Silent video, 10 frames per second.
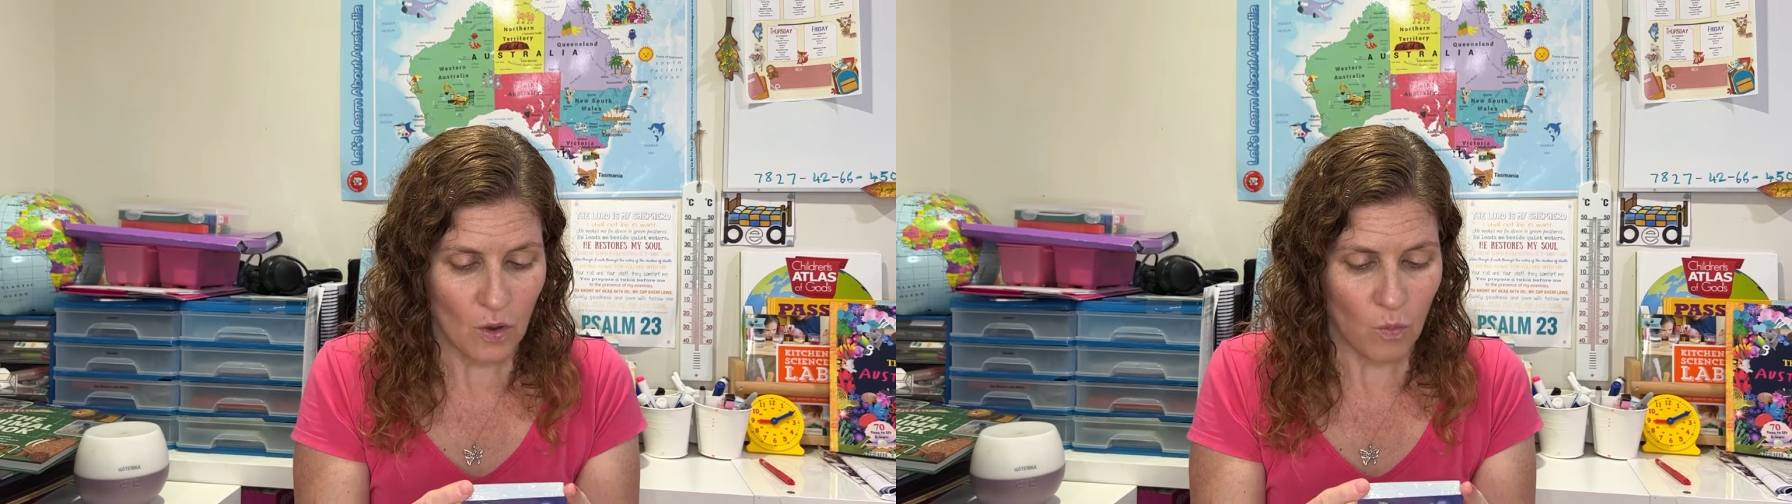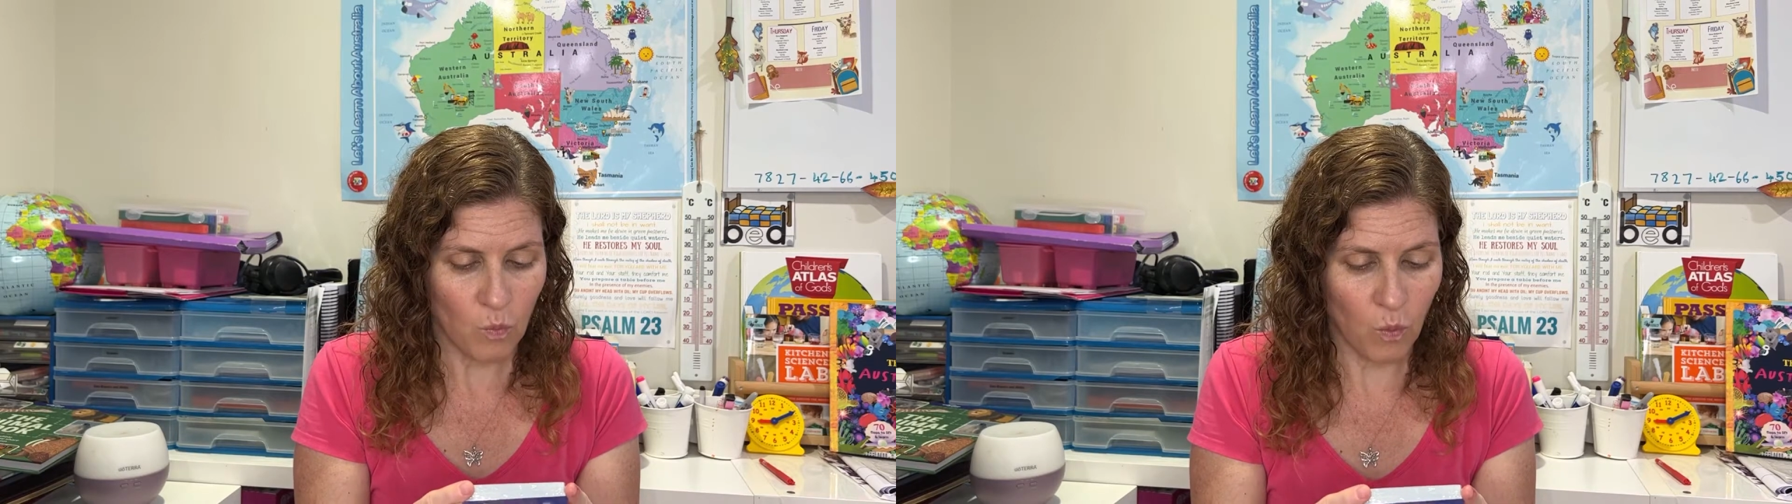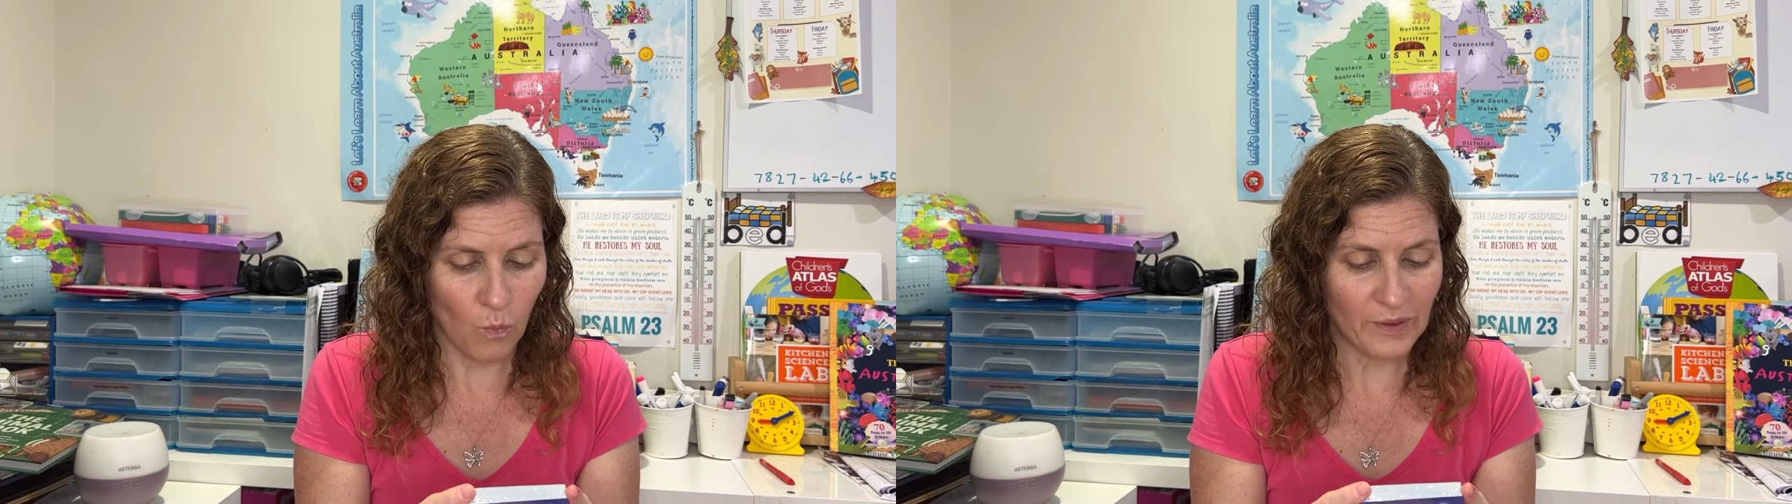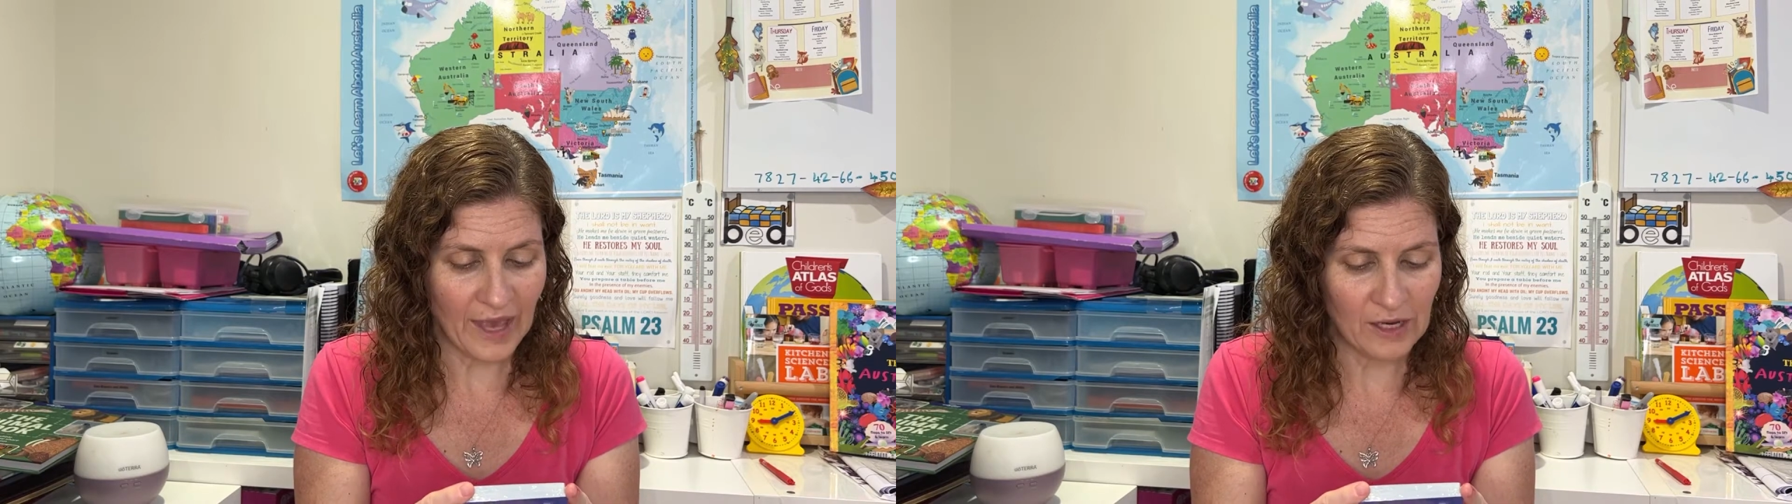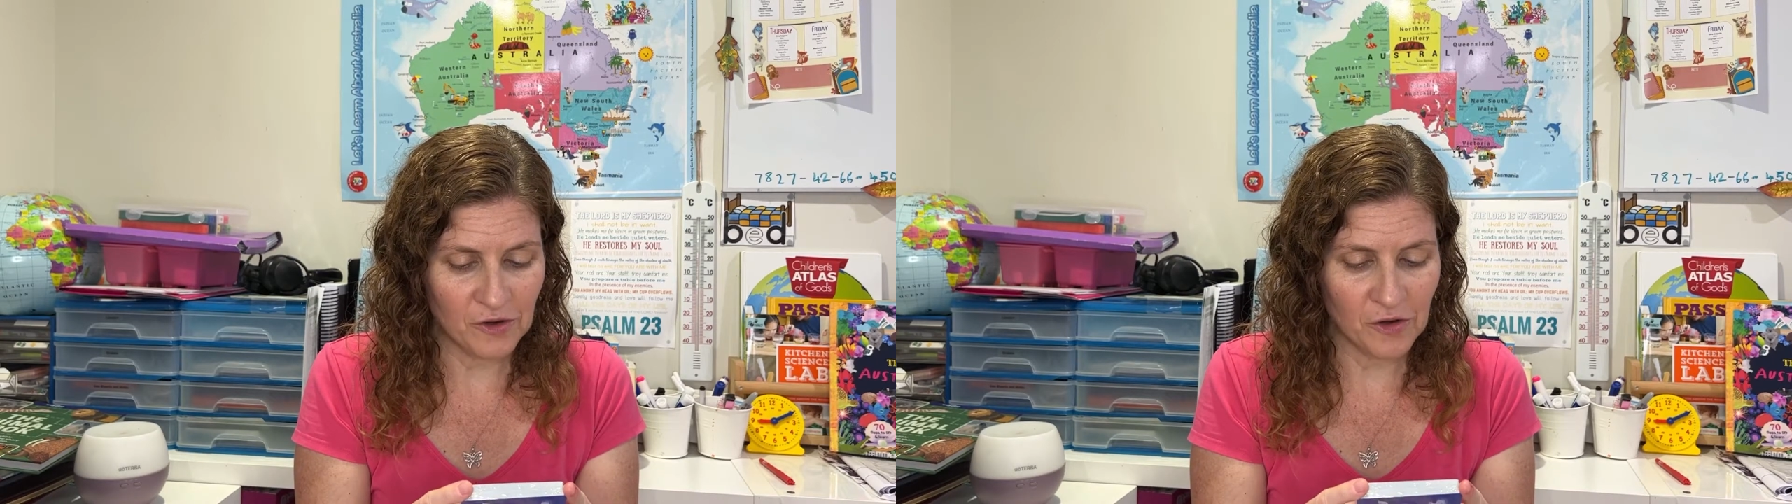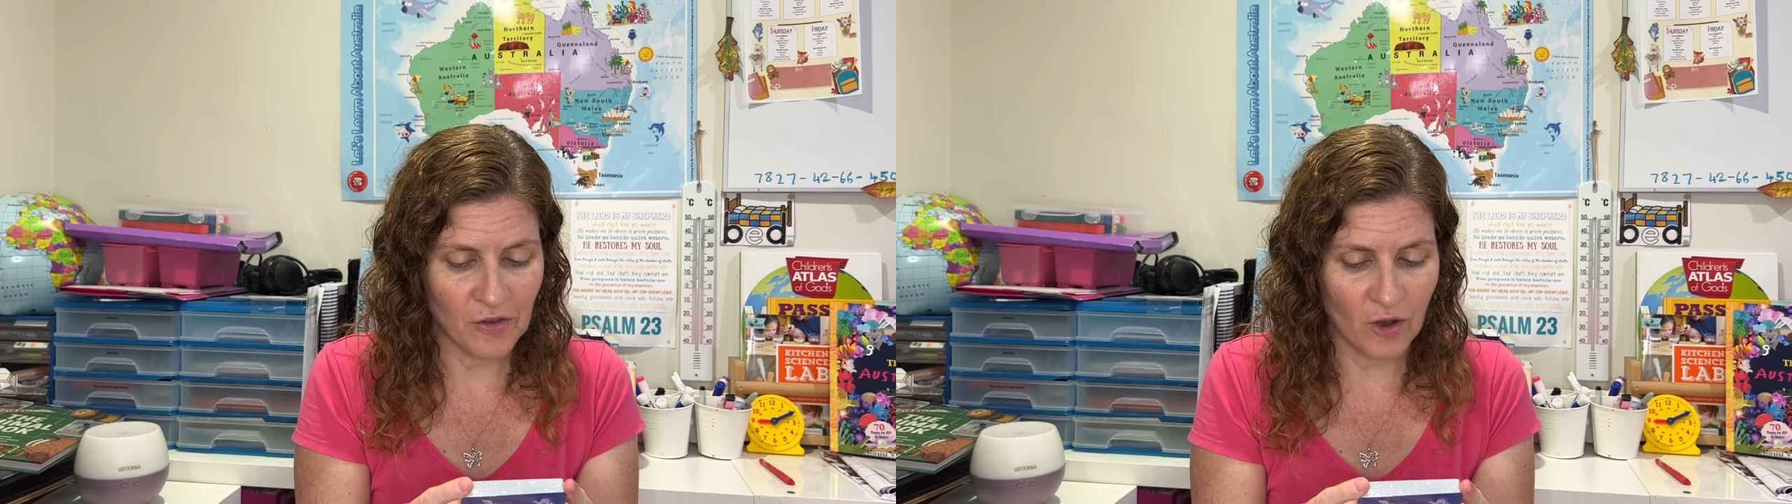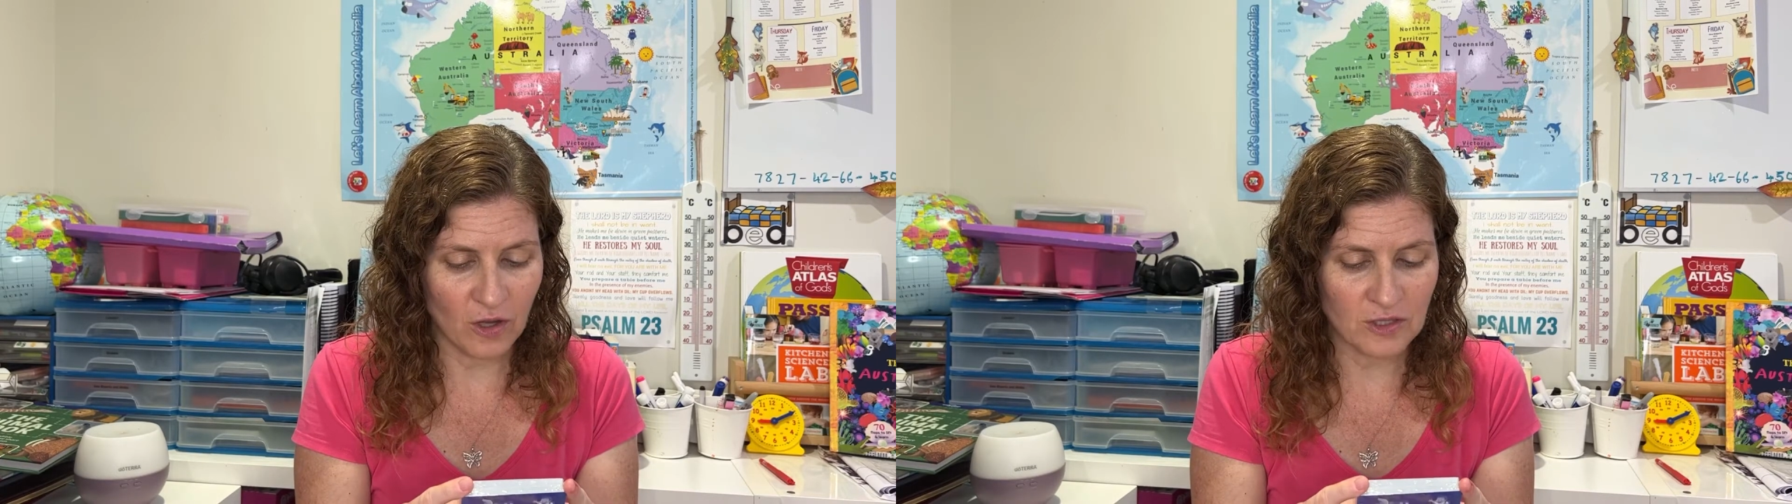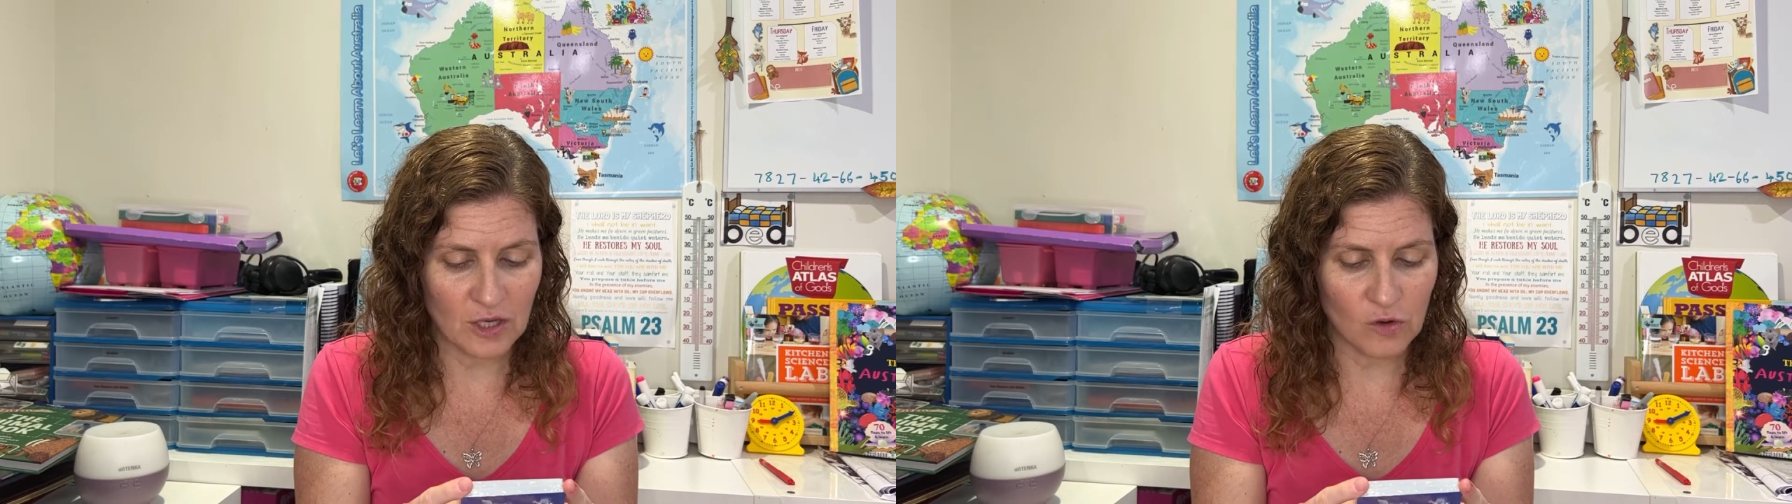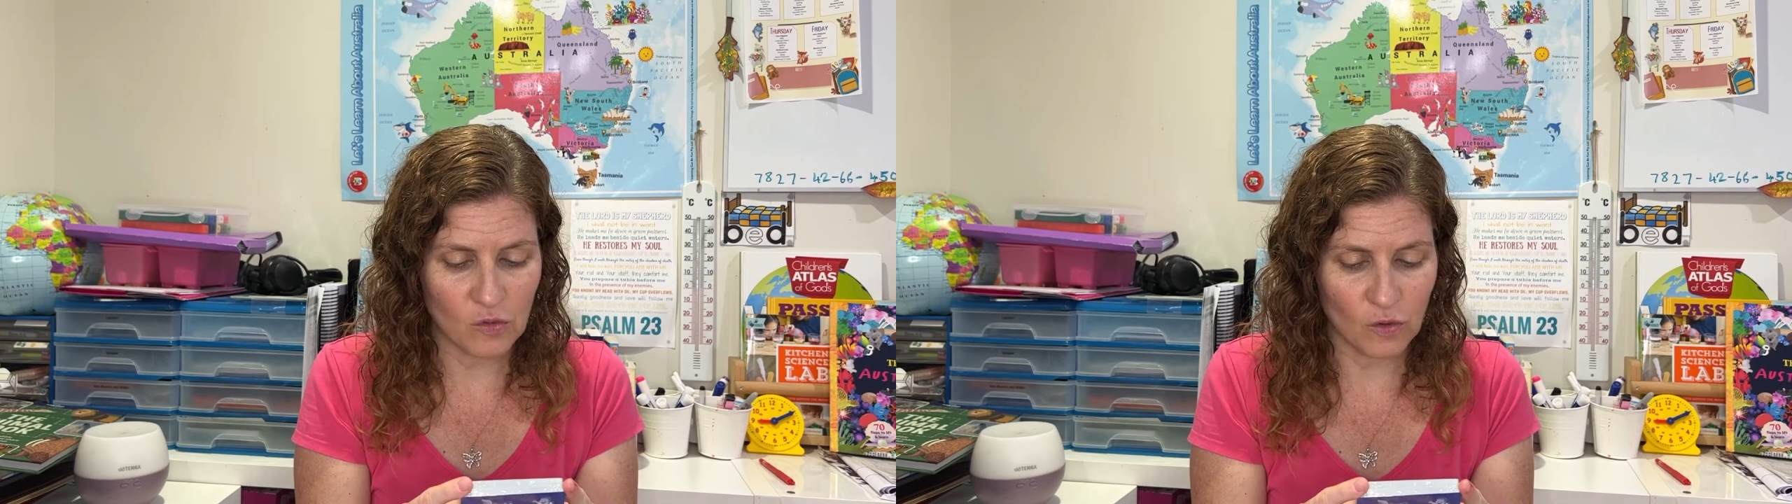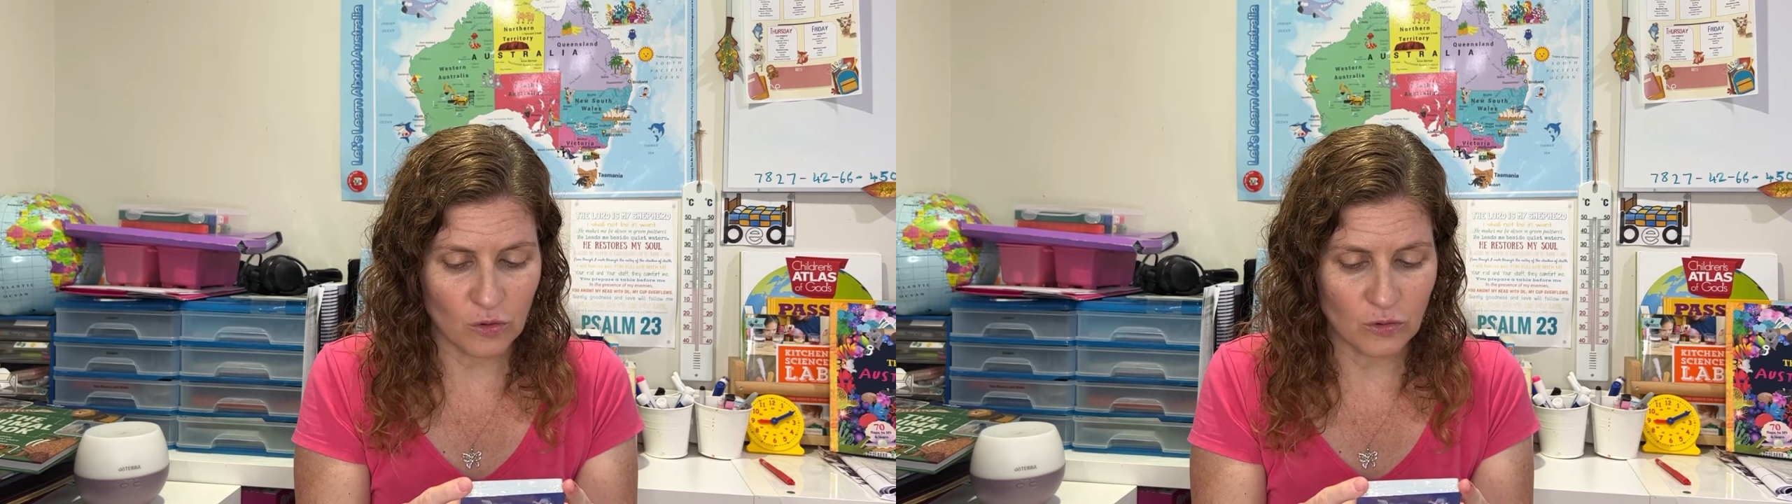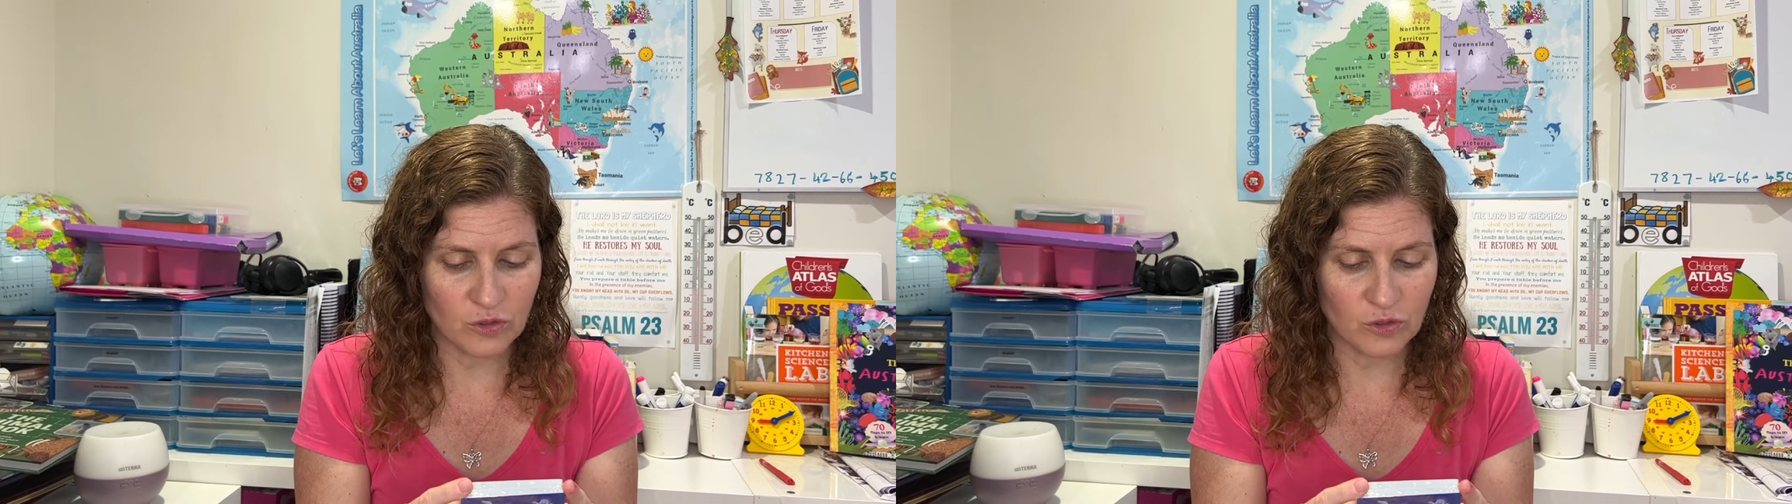what, can you do the Aussie crawl